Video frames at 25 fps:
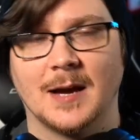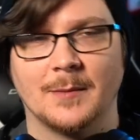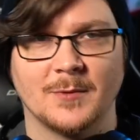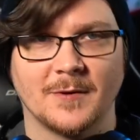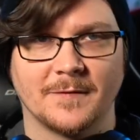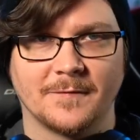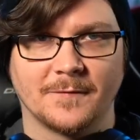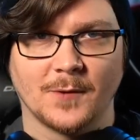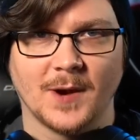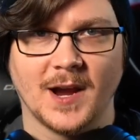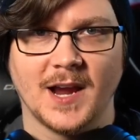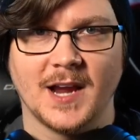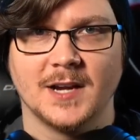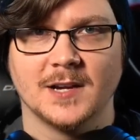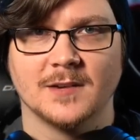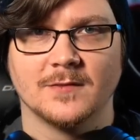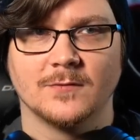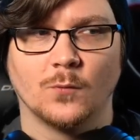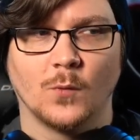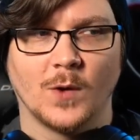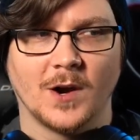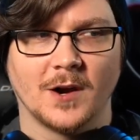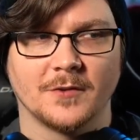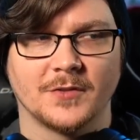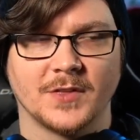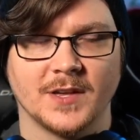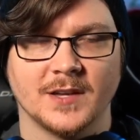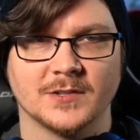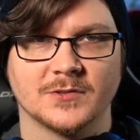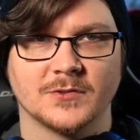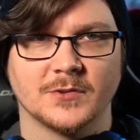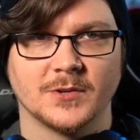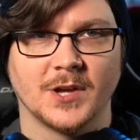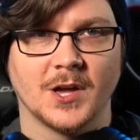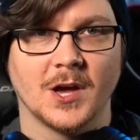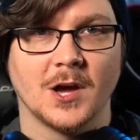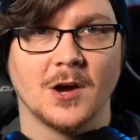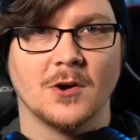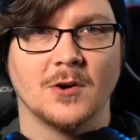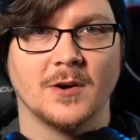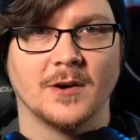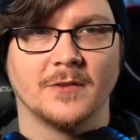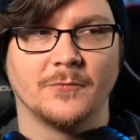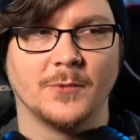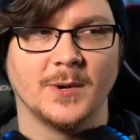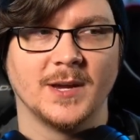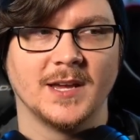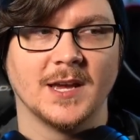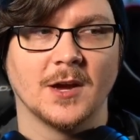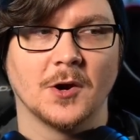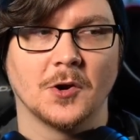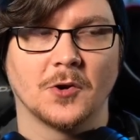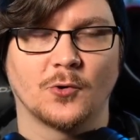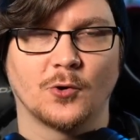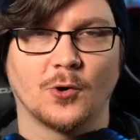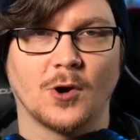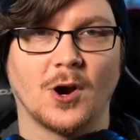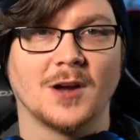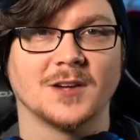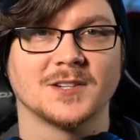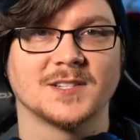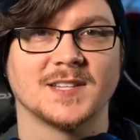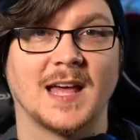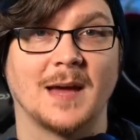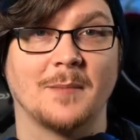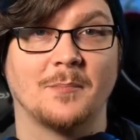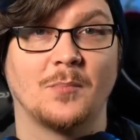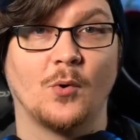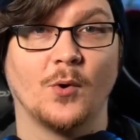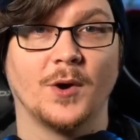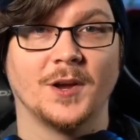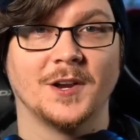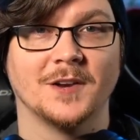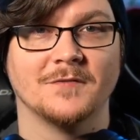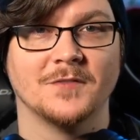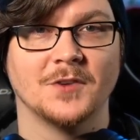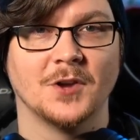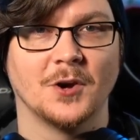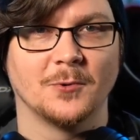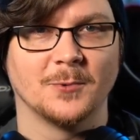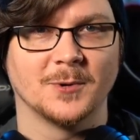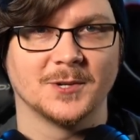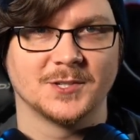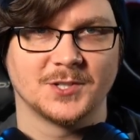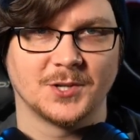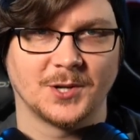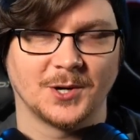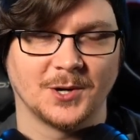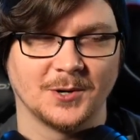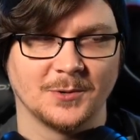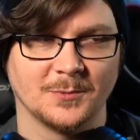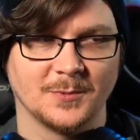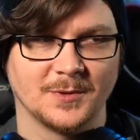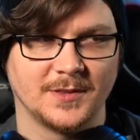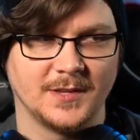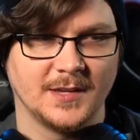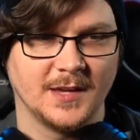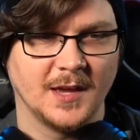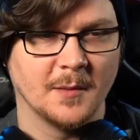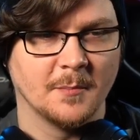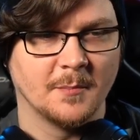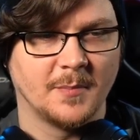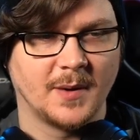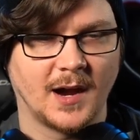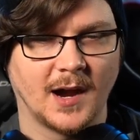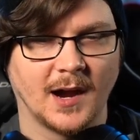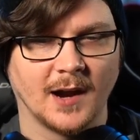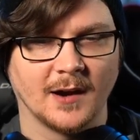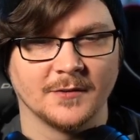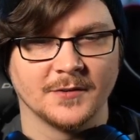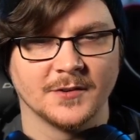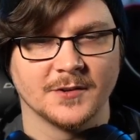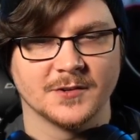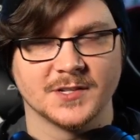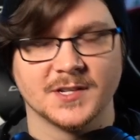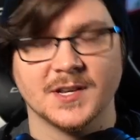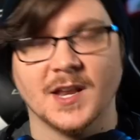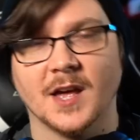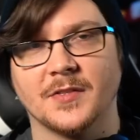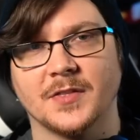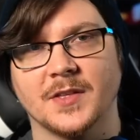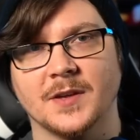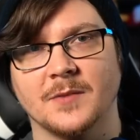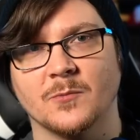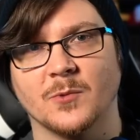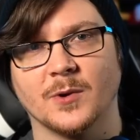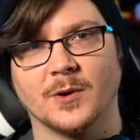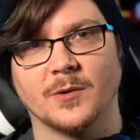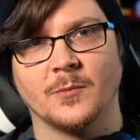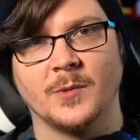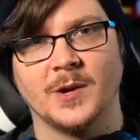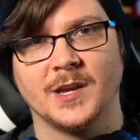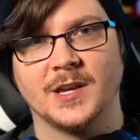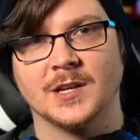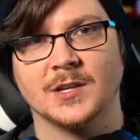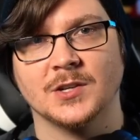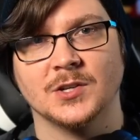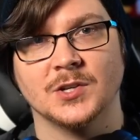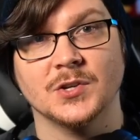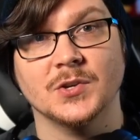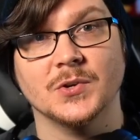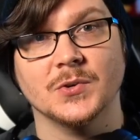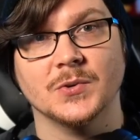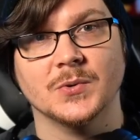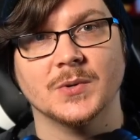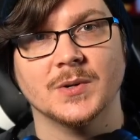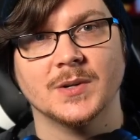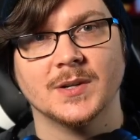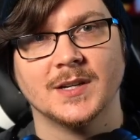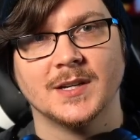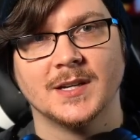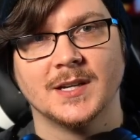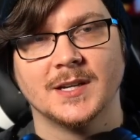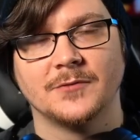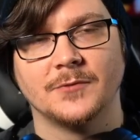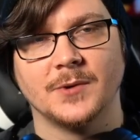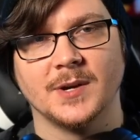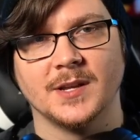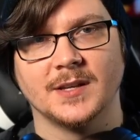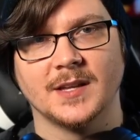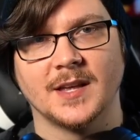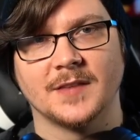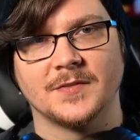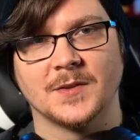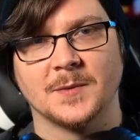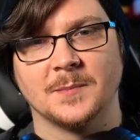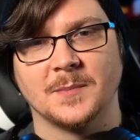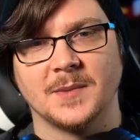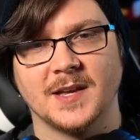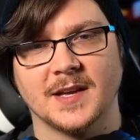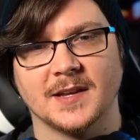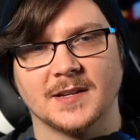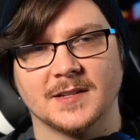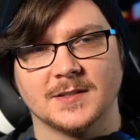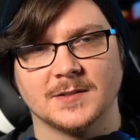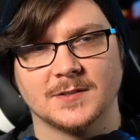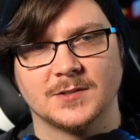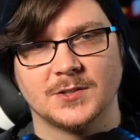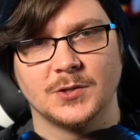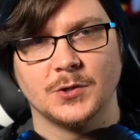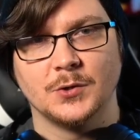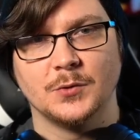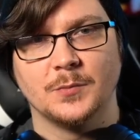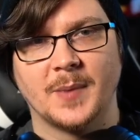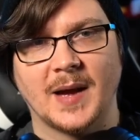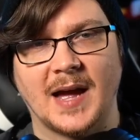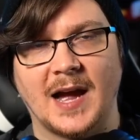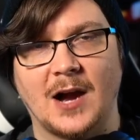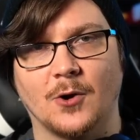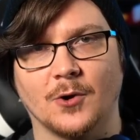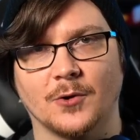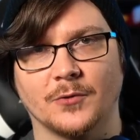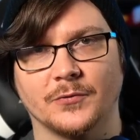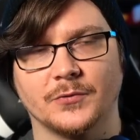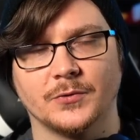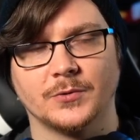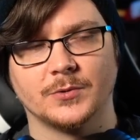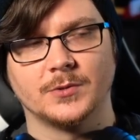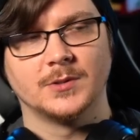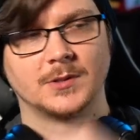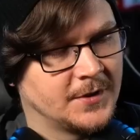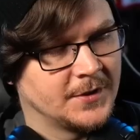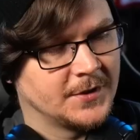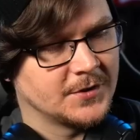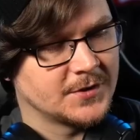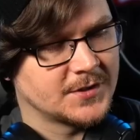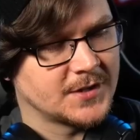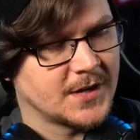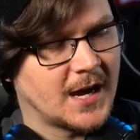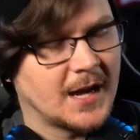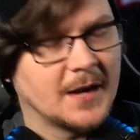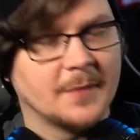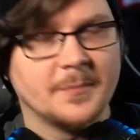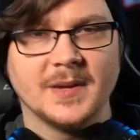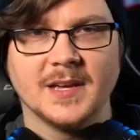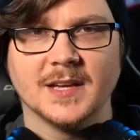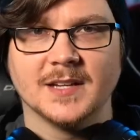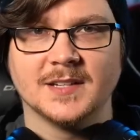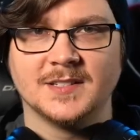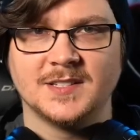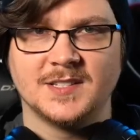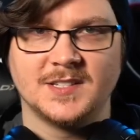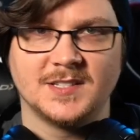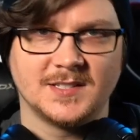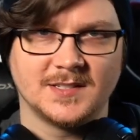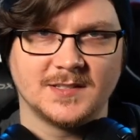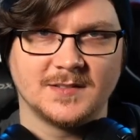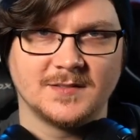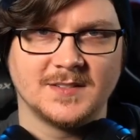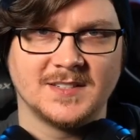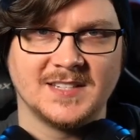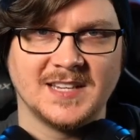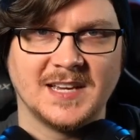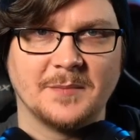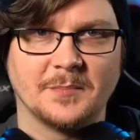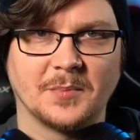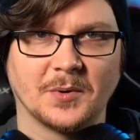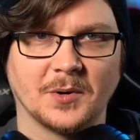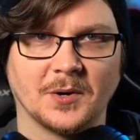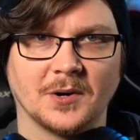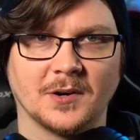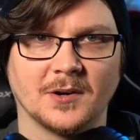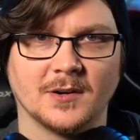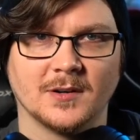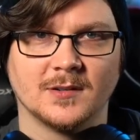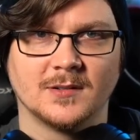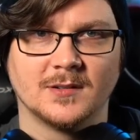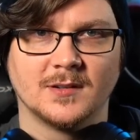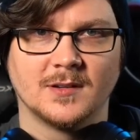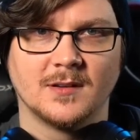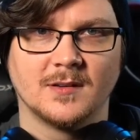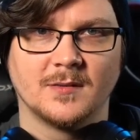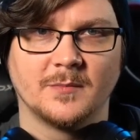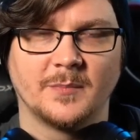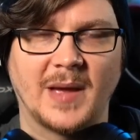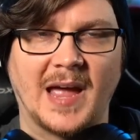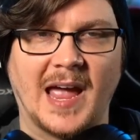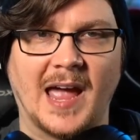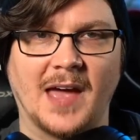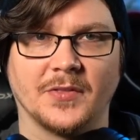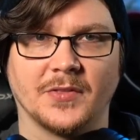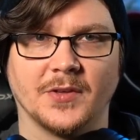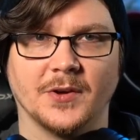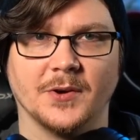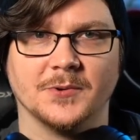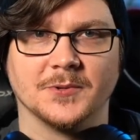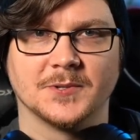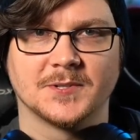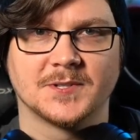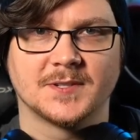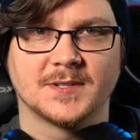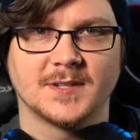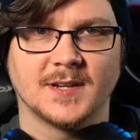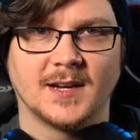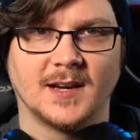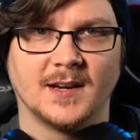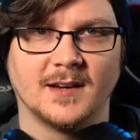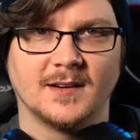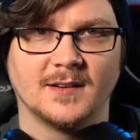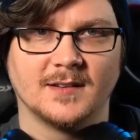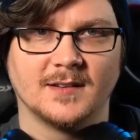I'm afraid of where things will go if we get cross that point of no return with the Empire, and there's nothing we can do if we let them get too powerful. There's got to be a deeper pathos